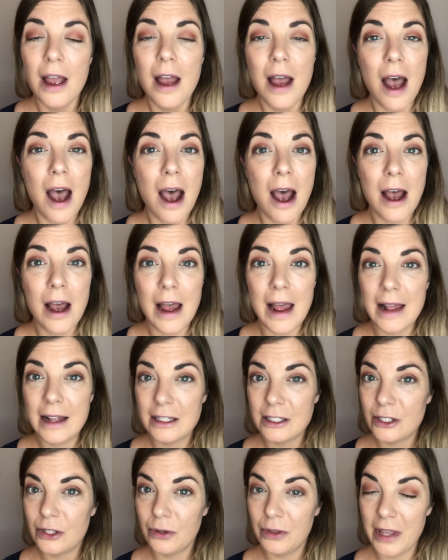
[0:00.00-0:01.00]
And
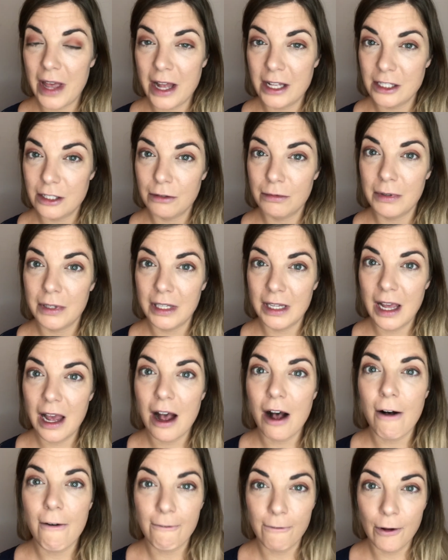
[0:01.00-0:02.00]
so that's a really
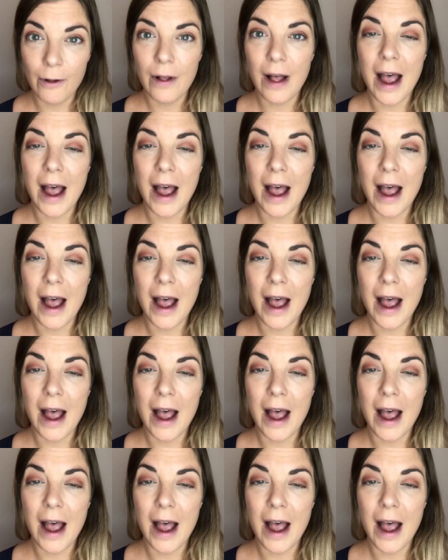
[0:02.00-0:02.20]
helpful